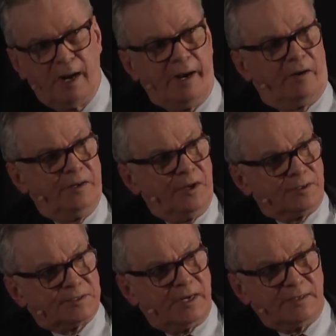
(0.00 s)
Now, in
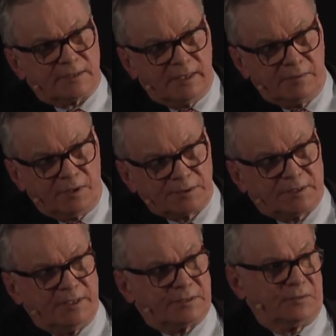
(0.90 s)
those days in, those
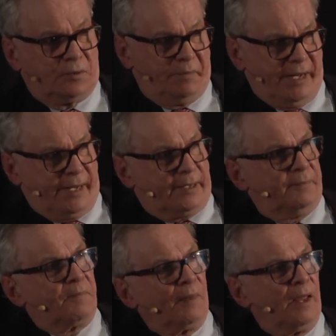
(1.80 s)
days in Quebec,
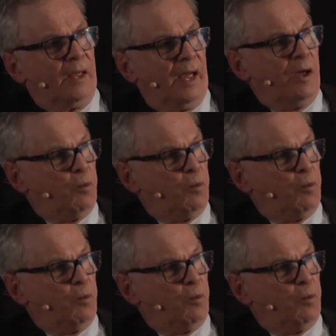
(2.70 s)
a